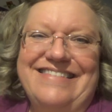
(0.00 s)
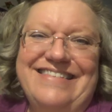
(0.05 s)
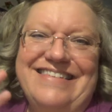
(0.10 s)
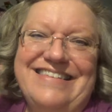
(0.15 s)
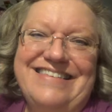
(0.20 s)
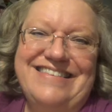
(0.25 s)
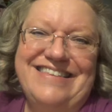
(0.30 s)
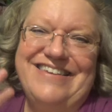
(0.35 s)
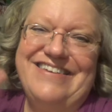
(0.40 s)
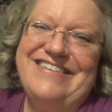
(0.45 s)

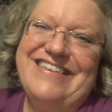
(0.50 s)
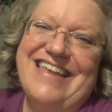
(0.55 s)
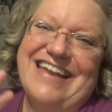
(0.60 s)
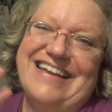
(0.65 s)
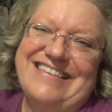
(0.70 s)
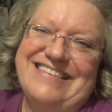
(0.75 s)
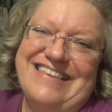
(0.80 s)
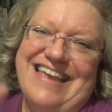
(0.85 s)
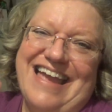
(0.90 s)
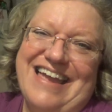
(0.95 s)
See you
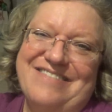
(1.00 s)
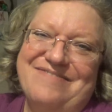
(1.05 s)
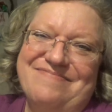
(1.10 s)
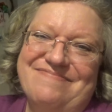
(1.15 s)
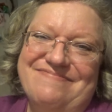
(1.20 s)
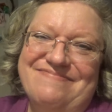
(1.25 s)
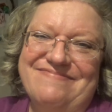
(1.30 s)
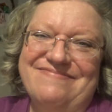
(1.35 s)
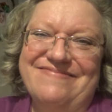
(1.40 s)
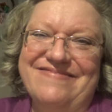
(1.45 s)
next time.
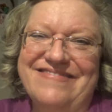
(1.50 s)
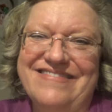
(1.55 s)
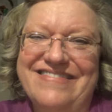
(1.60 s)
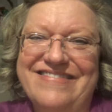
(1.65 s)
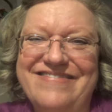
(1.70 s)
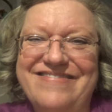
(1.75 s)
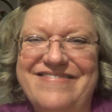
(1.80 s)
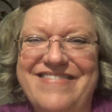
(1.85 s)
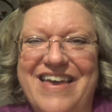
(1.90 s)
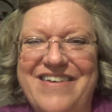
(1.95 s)

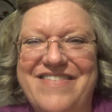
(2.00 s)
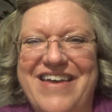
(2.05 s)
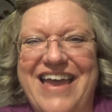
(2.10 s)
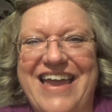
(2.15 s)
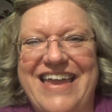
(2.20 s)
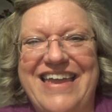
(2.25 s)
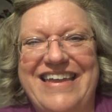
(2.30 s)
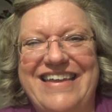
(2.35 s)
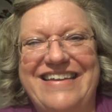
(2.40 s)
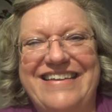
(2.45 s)
Bye-bye.